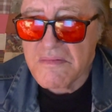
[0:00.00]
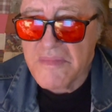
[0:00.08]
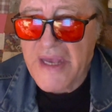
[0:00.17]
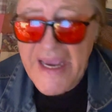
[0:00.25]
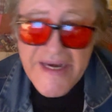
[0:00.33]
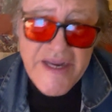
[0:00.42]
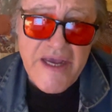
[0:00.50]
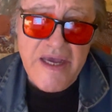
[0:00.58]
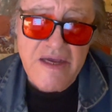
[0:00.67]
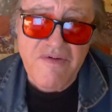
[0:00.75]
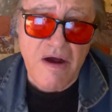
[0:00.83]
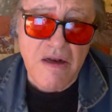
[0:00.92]

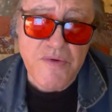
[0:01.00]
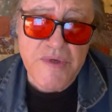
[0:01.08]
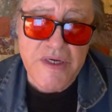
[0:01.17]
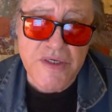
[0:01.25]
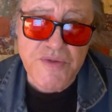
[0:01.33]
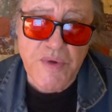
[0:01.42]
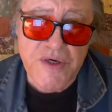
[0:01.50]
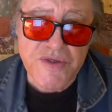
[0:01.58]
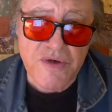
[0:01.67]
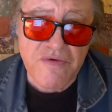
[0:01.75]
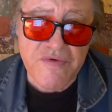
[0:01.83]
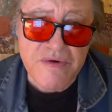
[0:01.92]
heyday of Hollywood Elsewhere is
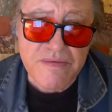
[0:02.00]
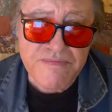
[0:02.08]
over.